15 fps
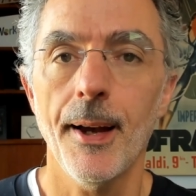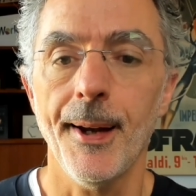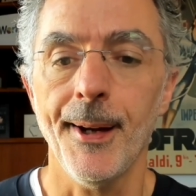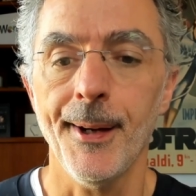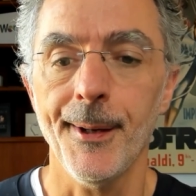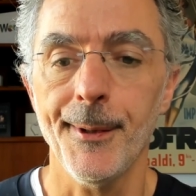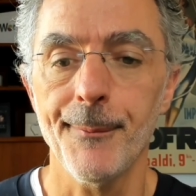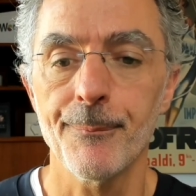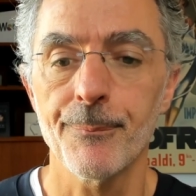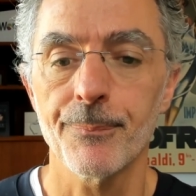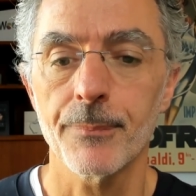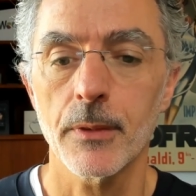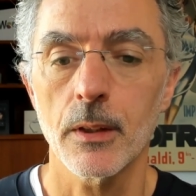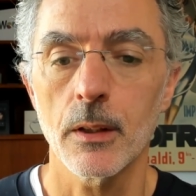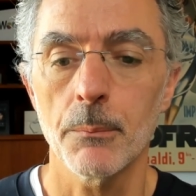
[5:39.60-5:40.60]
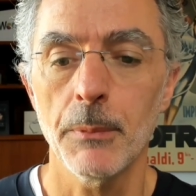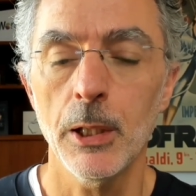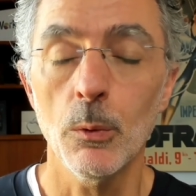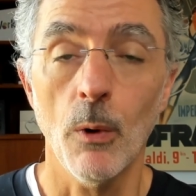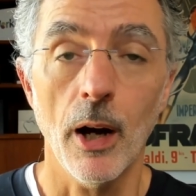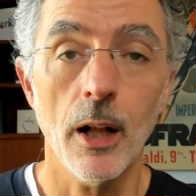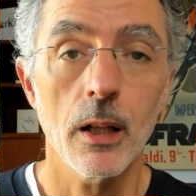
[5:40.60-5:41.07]
Um,
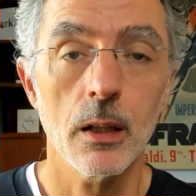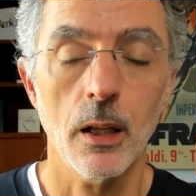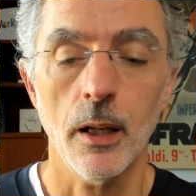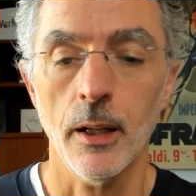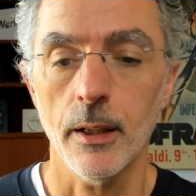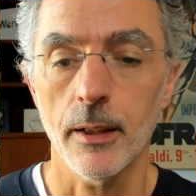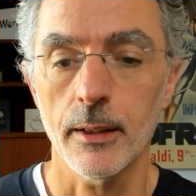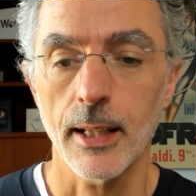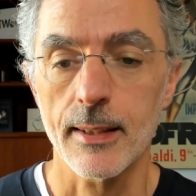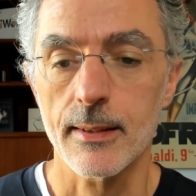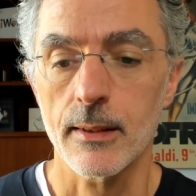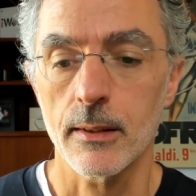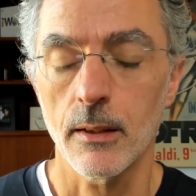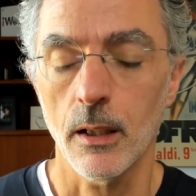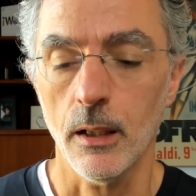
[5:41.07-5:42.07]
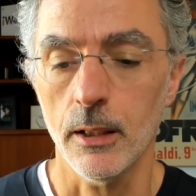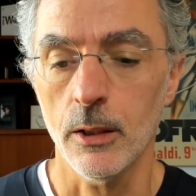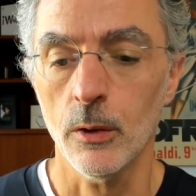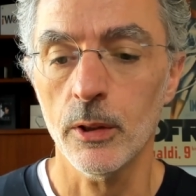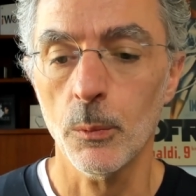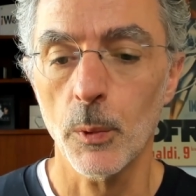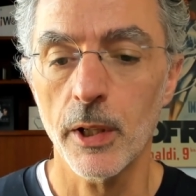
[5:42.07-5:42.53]
meanwhile, uh, that's uh, the
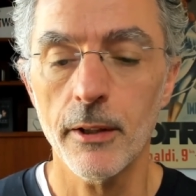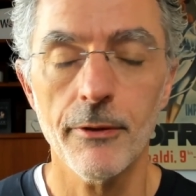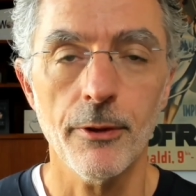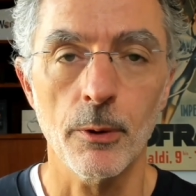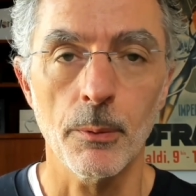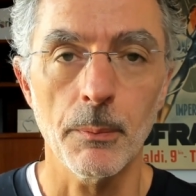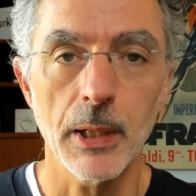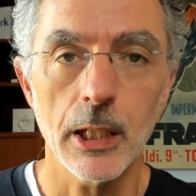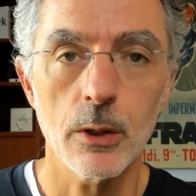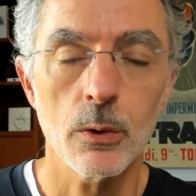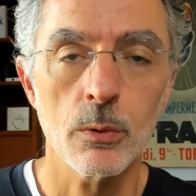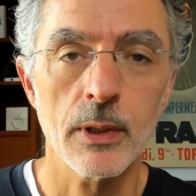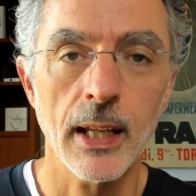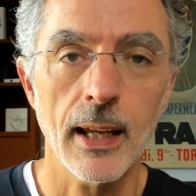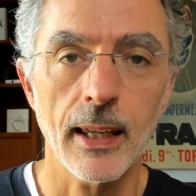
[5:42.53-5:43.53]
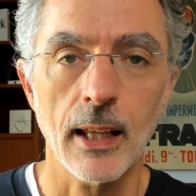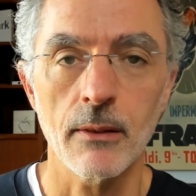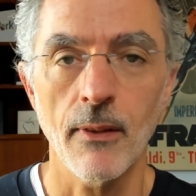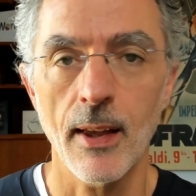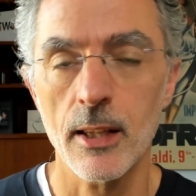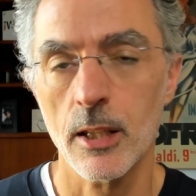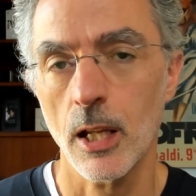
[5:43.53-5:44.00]
only way for me to take
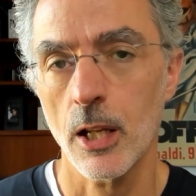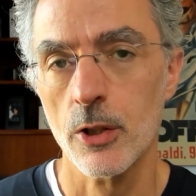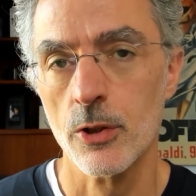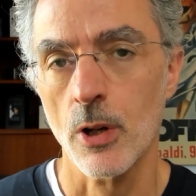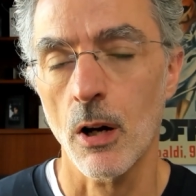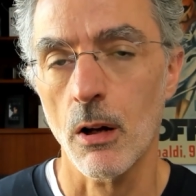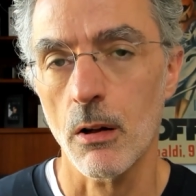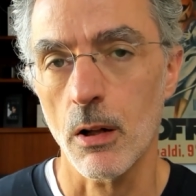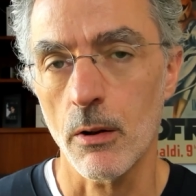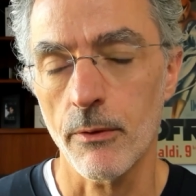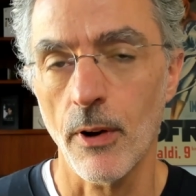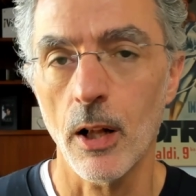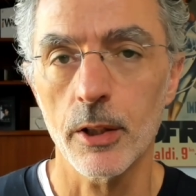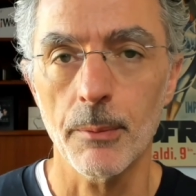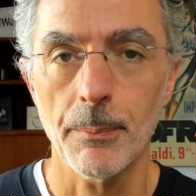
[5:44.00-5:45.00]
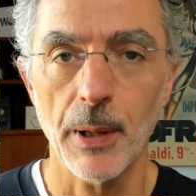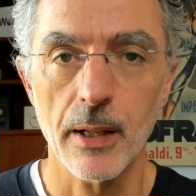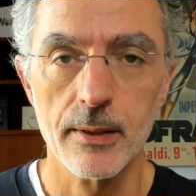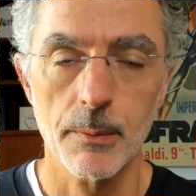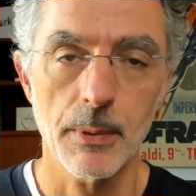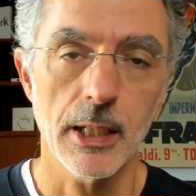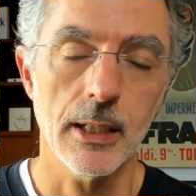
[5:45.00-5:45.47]
advantage of, of all the
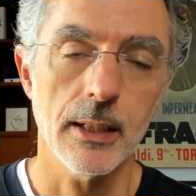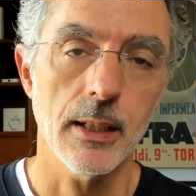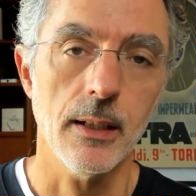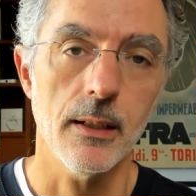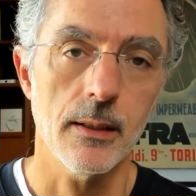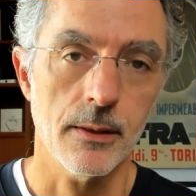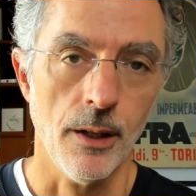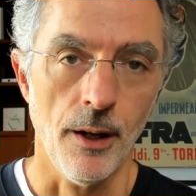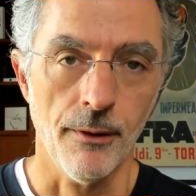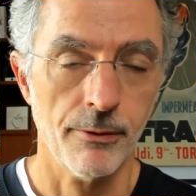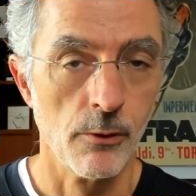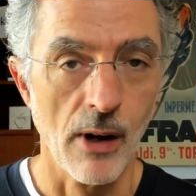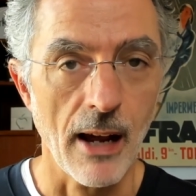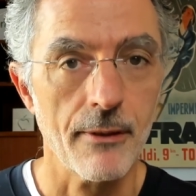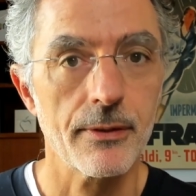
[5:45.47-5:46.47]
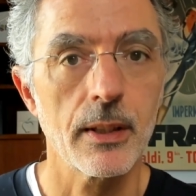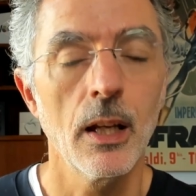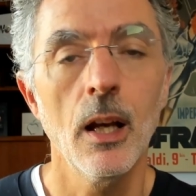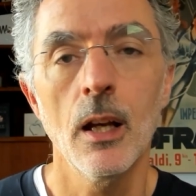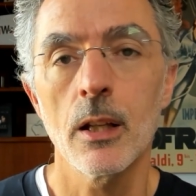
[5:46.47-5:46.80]
possibilities of craft.